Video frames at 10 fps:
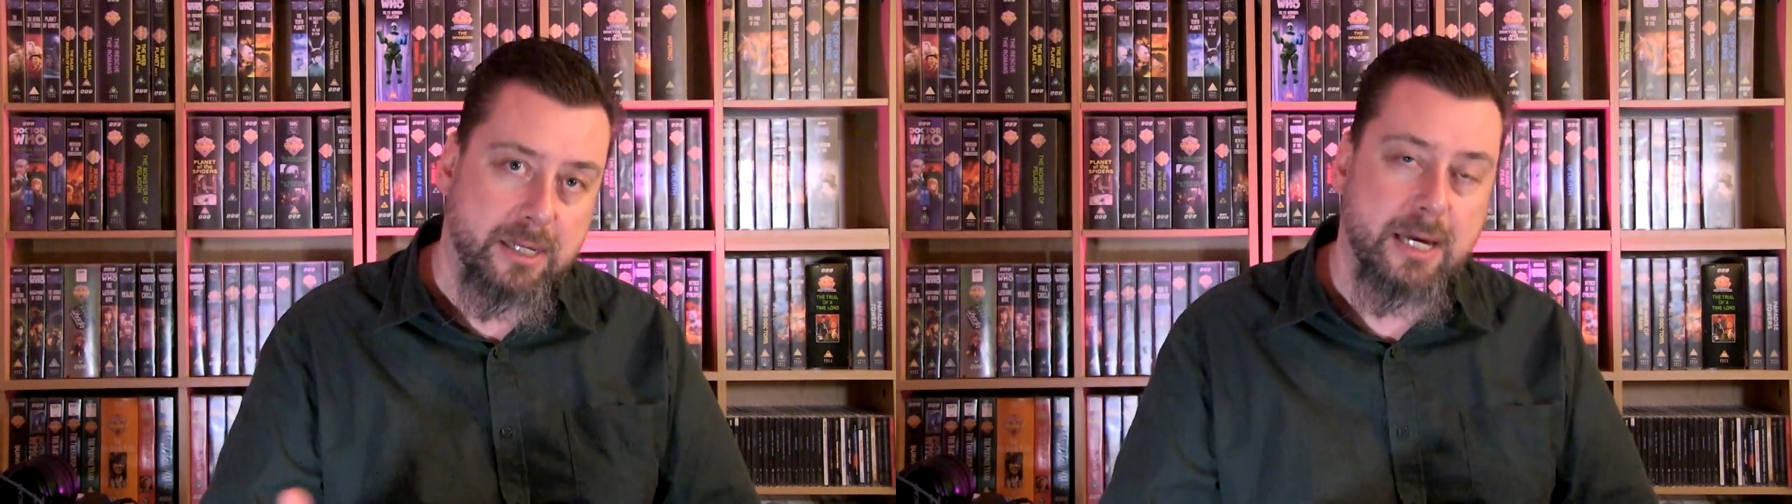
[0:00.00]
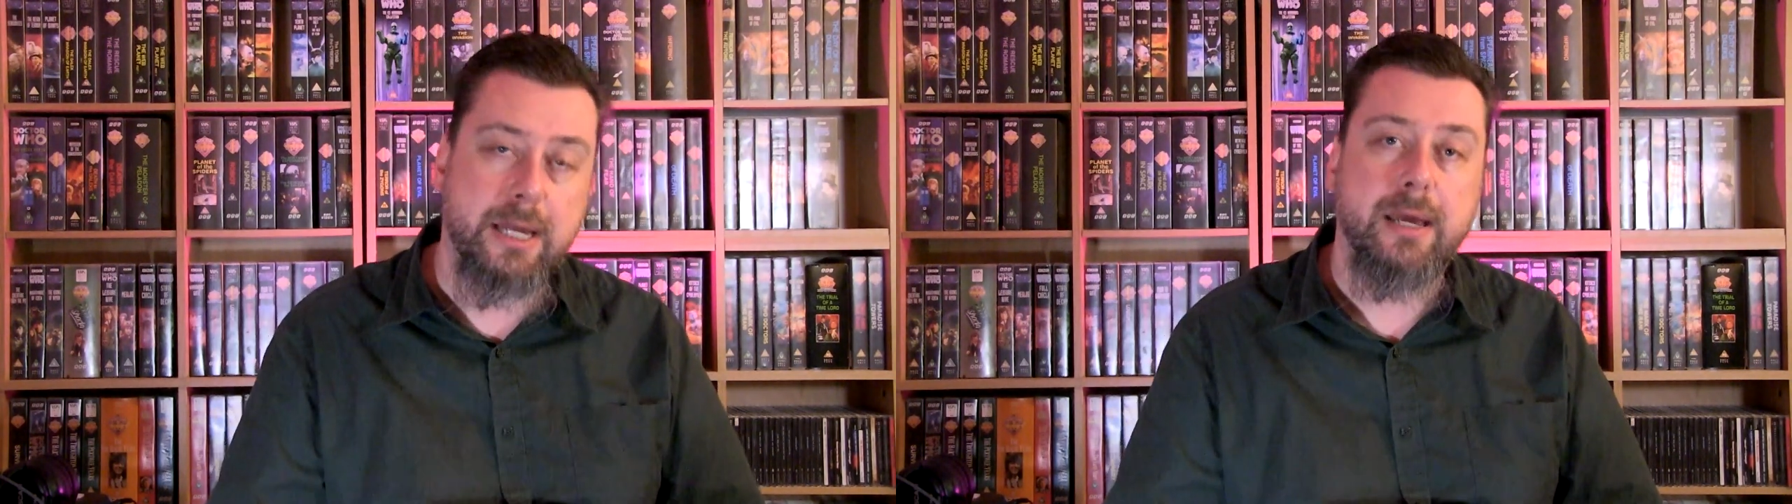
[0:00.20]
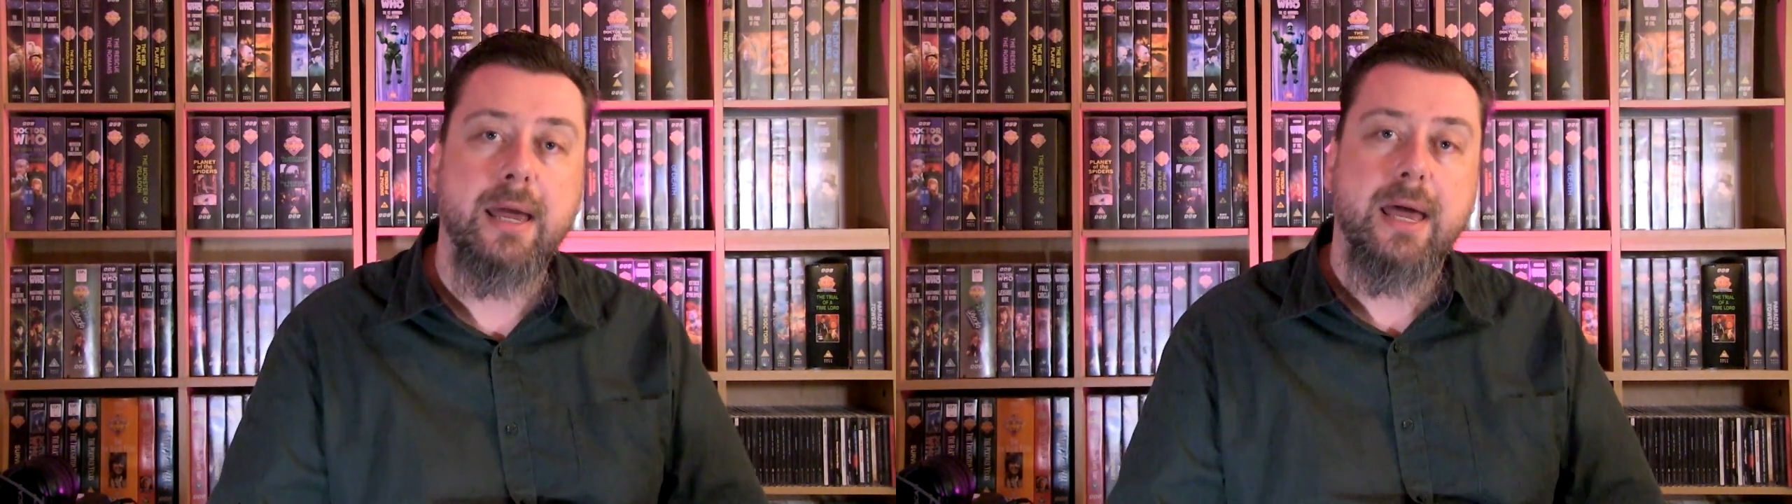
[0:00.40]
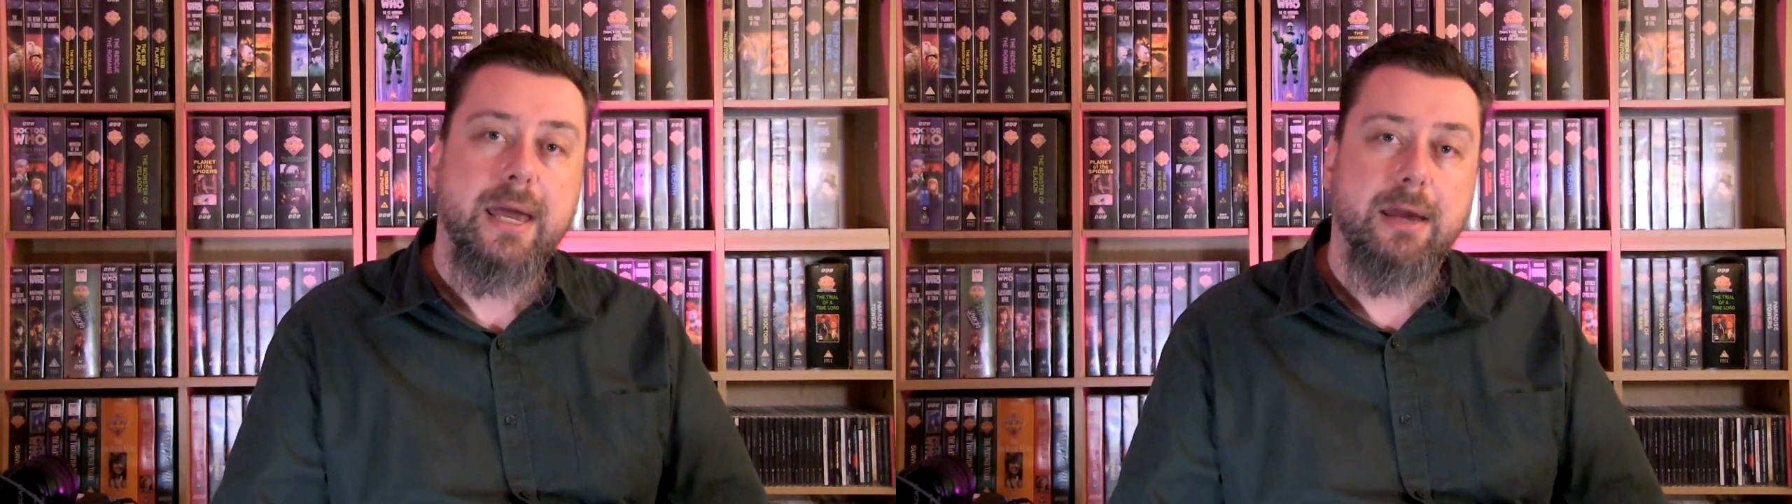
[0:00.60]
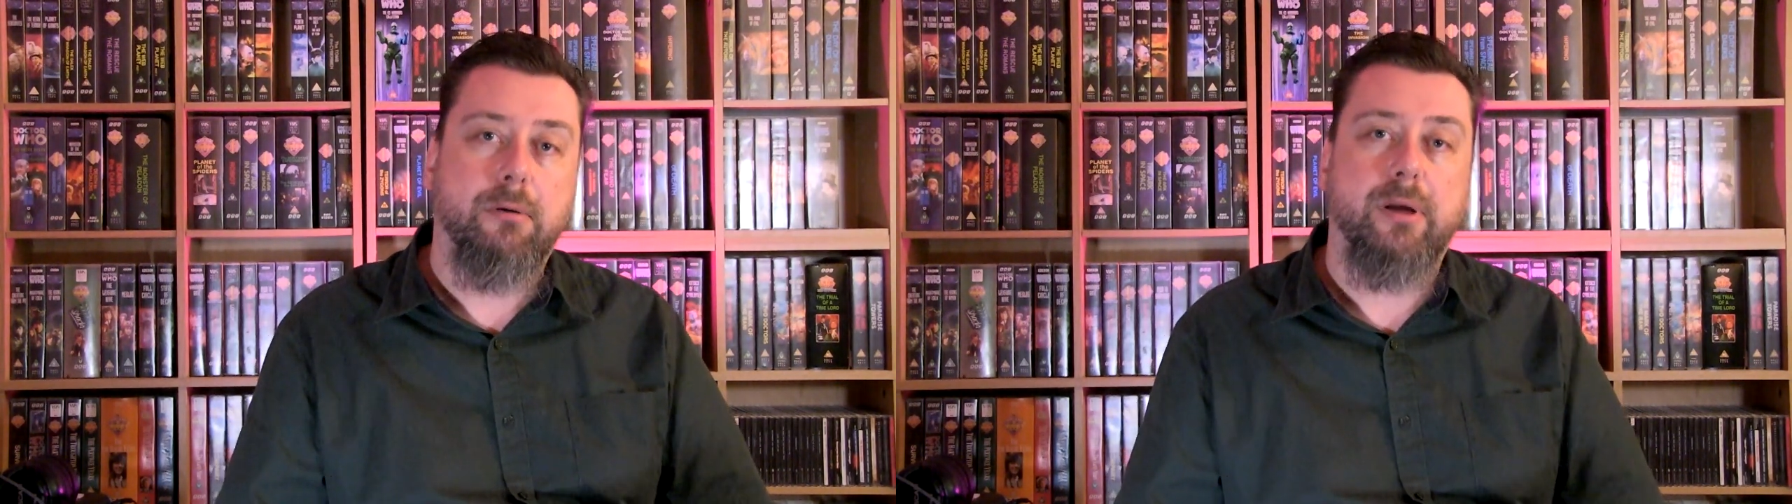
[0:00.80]
did.
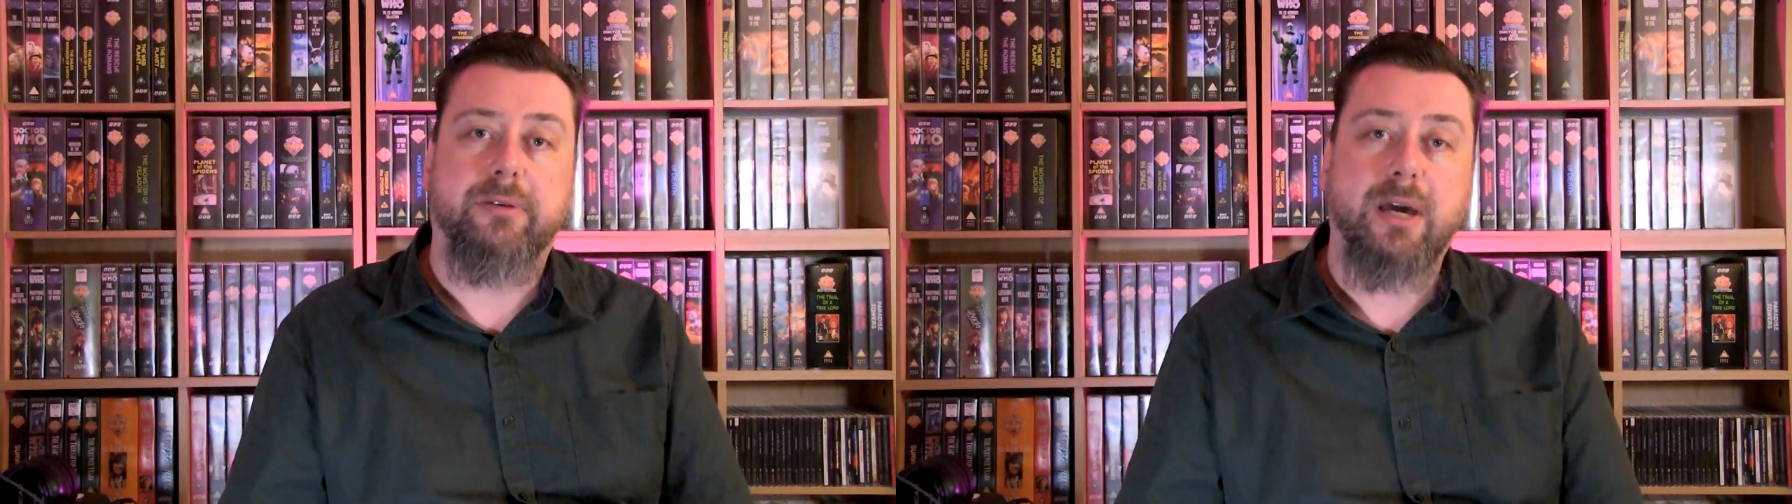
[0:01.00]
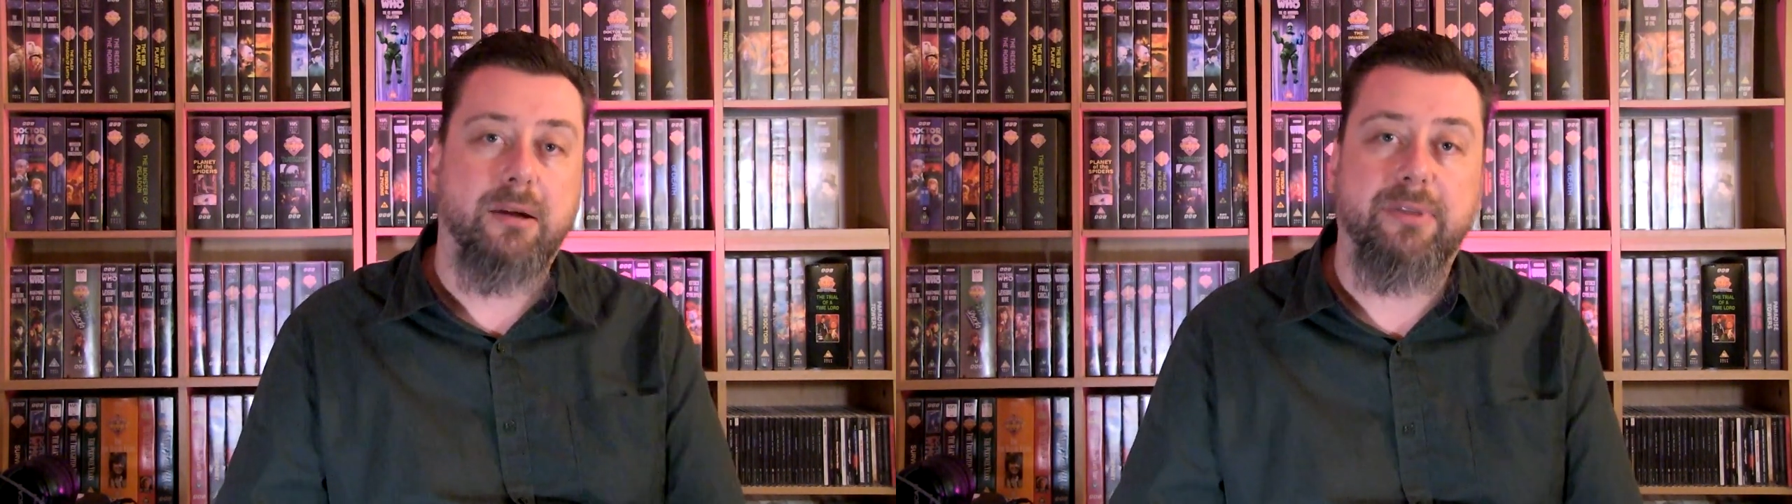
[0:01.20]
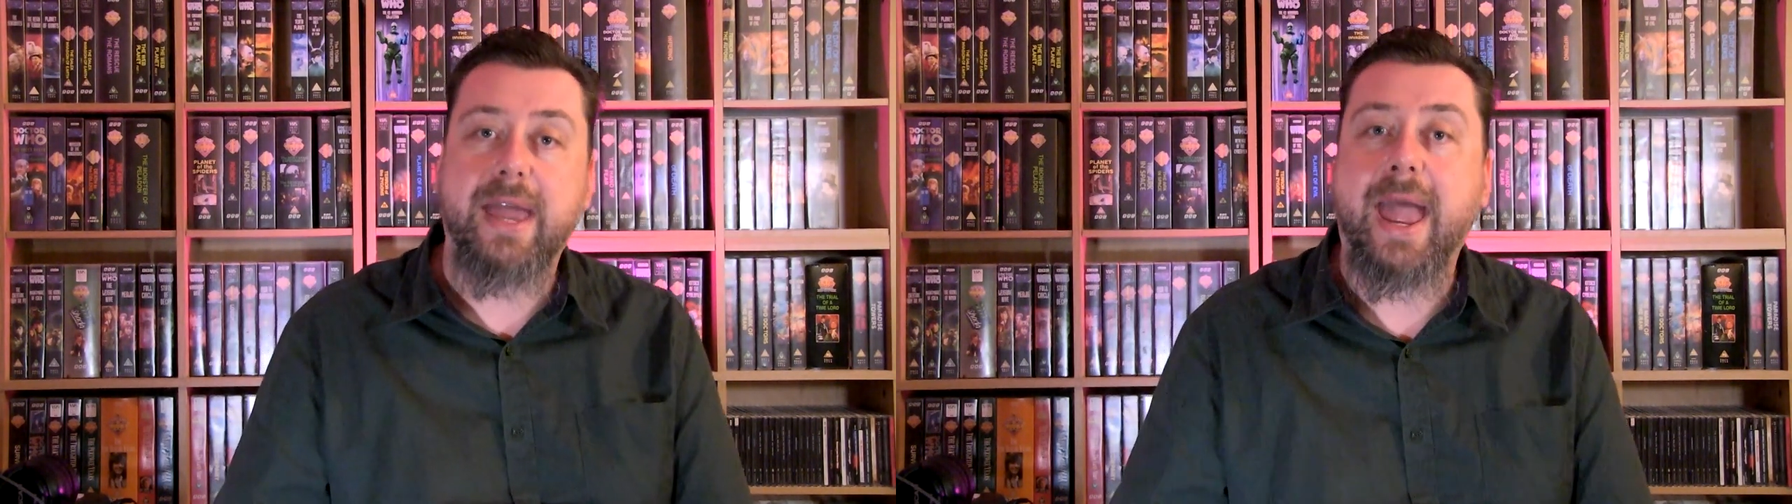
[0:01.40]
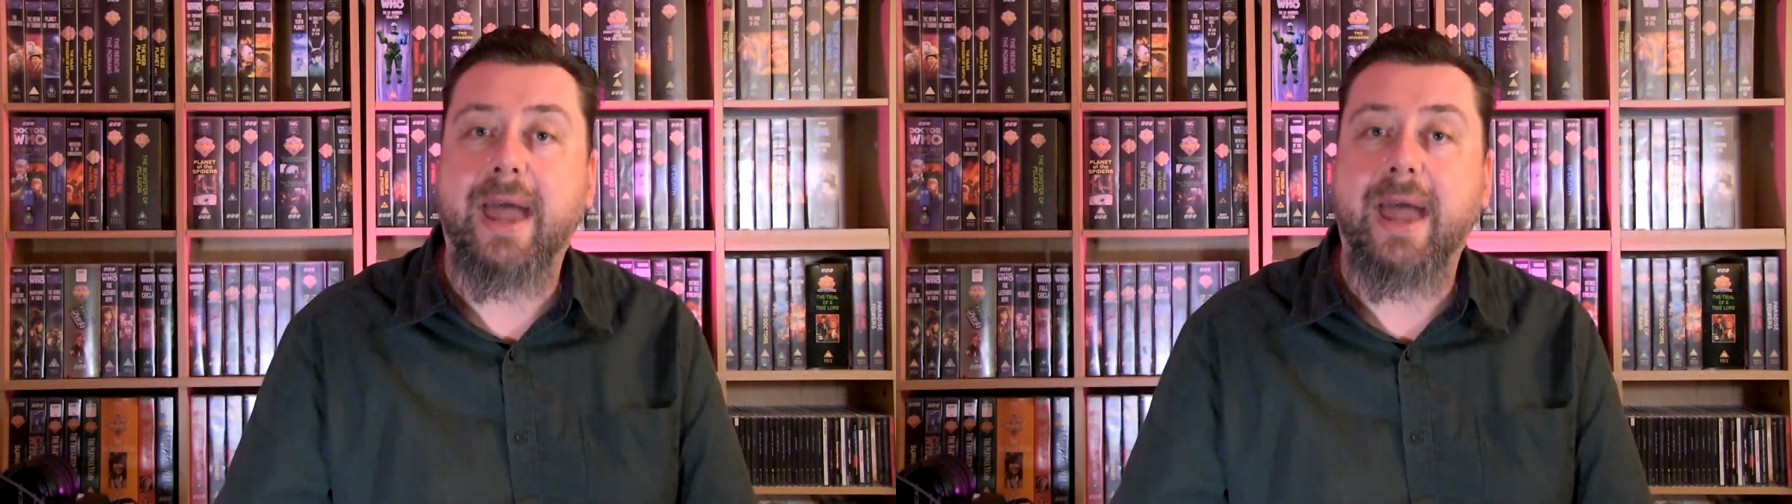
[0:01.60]
It was kind of the